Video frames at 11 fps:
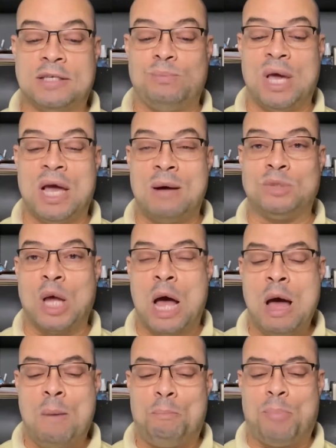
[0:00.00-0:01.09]
becomes
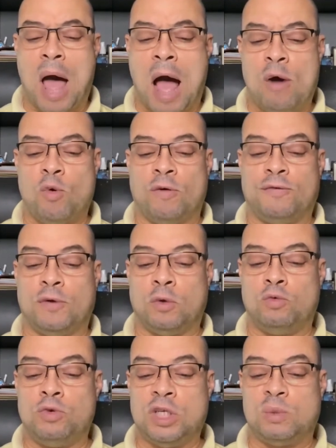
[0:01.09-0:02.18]
a powerful
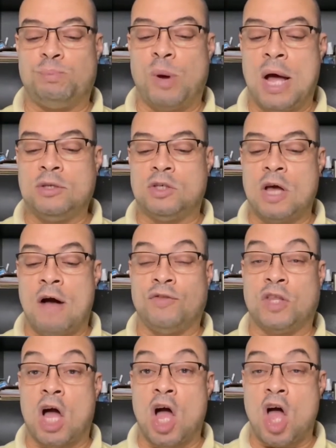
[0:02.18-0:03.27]
response
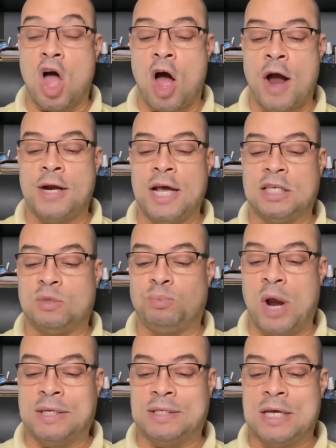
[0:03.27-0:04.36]
of the heart
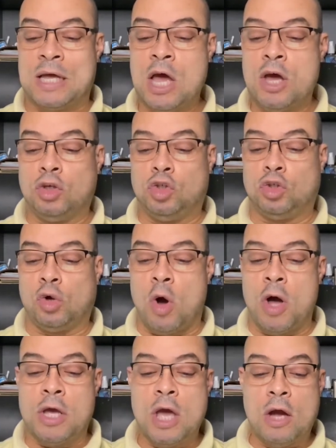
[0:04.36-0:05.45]
expressing
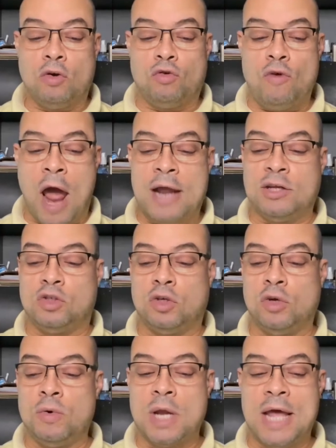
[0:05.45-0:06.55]
joy,
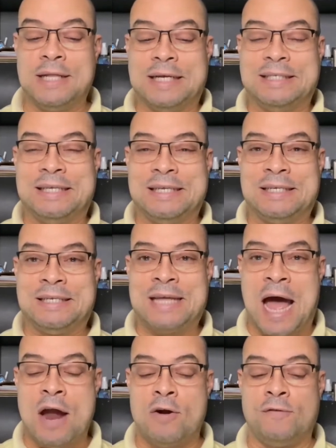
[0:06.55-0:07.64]
gratitude, and the
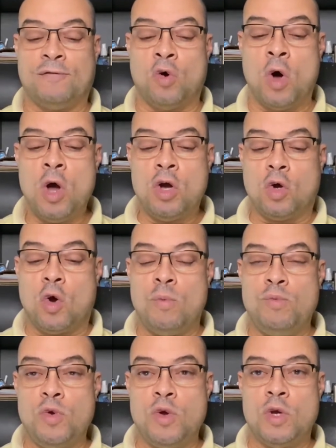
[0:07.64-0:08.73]
desire for
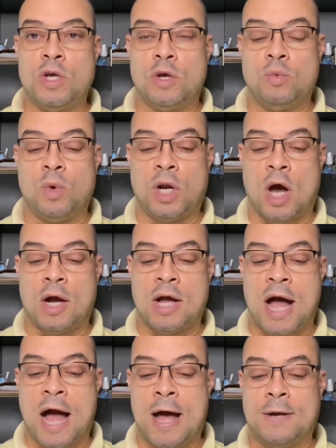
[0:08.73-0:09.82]
communion with our
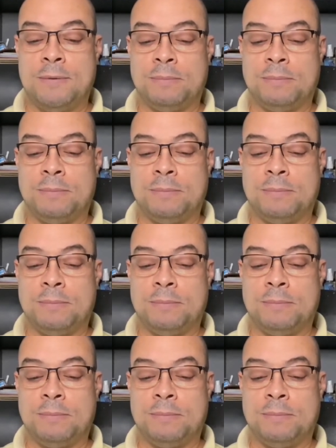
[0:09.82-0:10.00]
God.